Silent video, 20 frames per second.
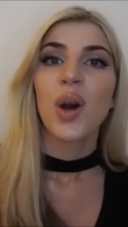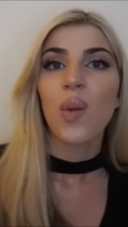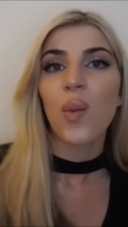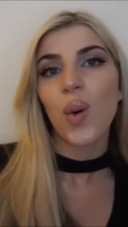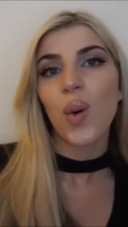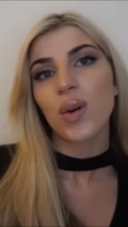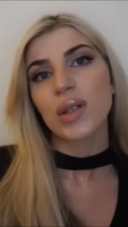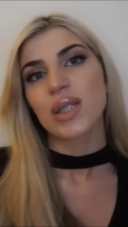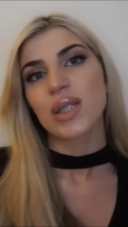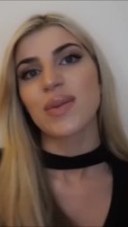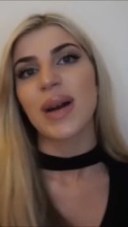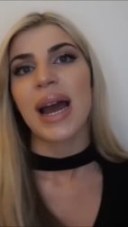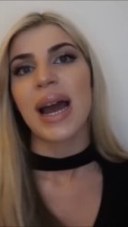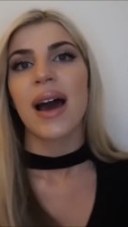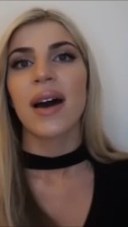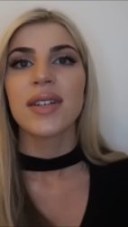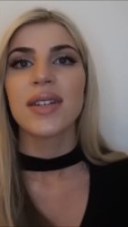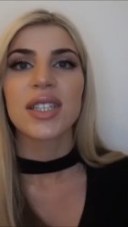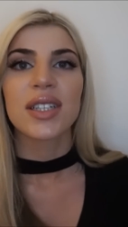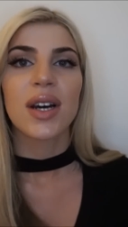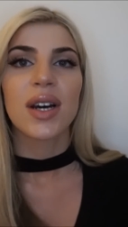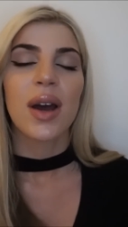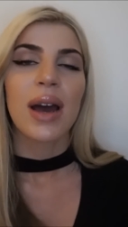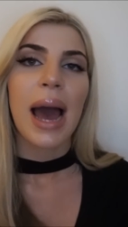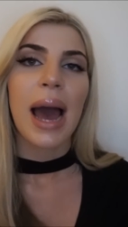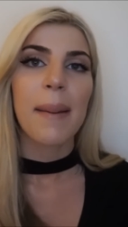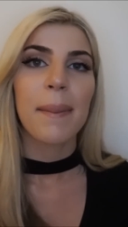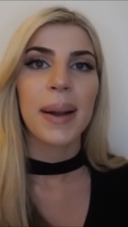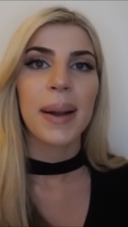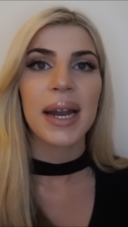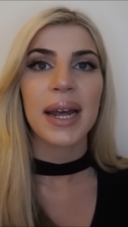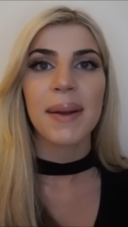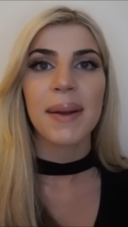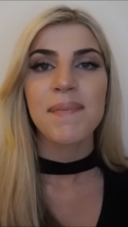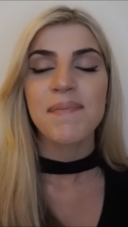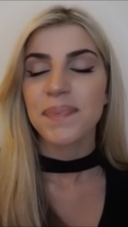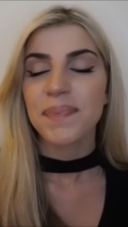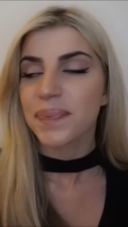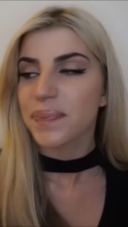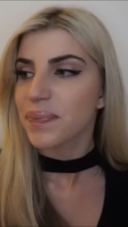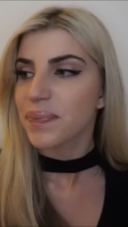Walked around, you know, happily.